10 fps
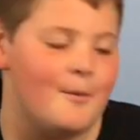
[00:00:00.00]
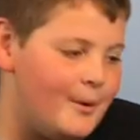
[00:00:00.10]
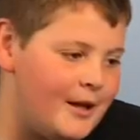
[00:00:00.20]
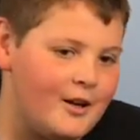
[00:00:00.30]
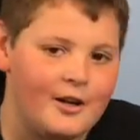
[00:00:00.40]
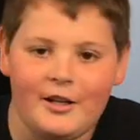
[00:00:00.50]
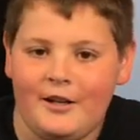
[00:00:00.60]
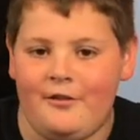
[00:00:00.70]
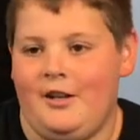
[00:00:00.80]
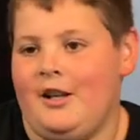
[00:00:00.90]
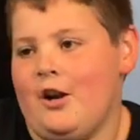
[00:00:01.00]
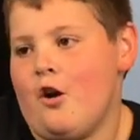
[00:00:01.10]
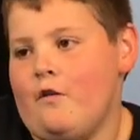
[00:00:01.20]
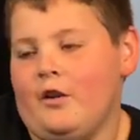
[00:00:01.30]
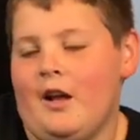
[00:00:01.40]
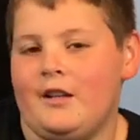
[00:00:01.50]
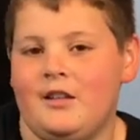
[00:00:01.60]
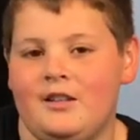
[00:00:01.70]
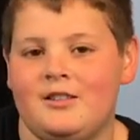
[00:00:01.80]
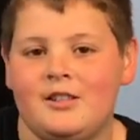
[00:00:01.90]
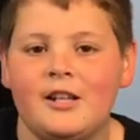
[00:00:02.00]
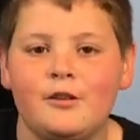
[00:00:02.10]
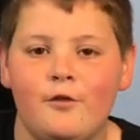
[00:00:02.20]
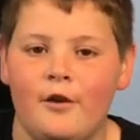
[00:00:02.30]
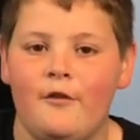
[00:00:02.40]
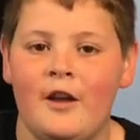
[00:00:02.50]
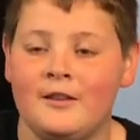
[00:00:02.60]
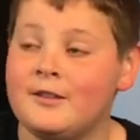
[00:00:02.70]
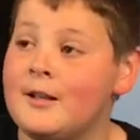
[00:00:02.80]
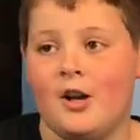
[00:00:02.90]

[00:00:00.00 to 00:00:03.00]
but he couldn't even get it over like this 6-foot fence.